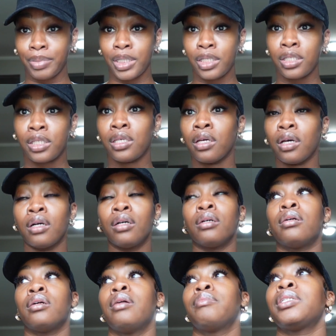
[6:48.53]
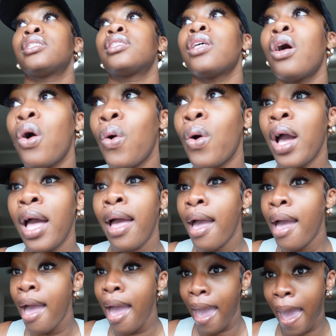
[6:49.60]
just so
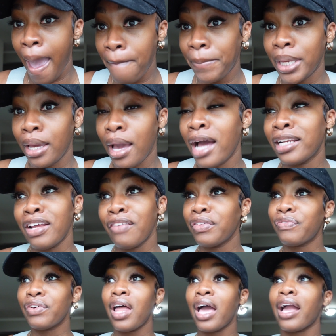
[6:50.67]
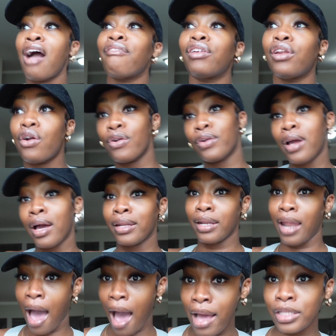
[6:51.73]
happy. I definitely feel like I've learned a
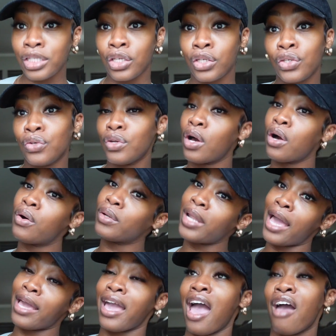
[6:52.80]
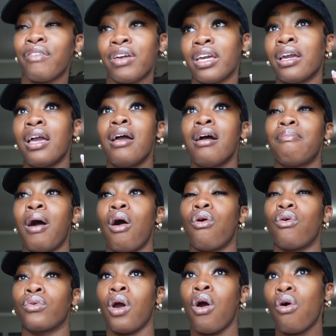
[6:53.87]
lot, you know, like having my
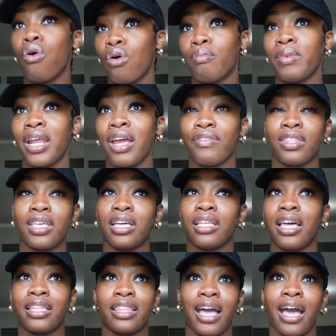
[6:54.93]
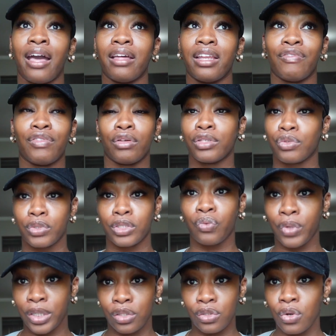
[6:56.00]
own home and everything like that, even though this was a
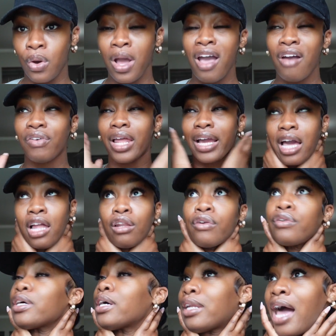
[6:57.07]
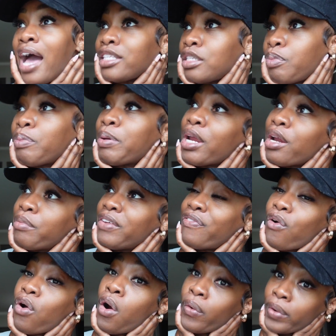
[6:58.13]
rental. I feel like I learned a lot to prepare me
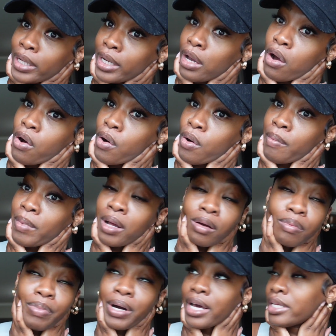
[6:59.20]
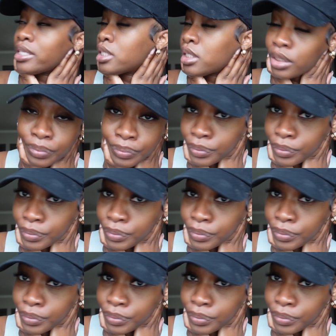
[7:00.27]
for owning a home, but